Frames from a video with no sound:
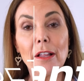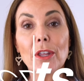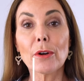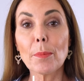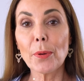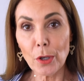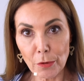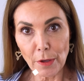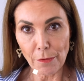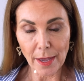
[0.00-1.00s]
They're a
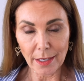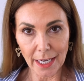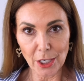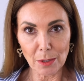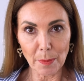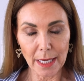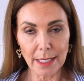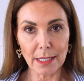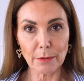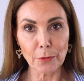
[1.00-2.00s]
perfect foundation
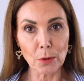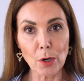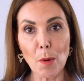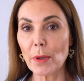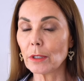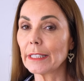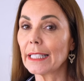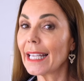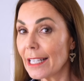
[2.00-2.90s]
piece for building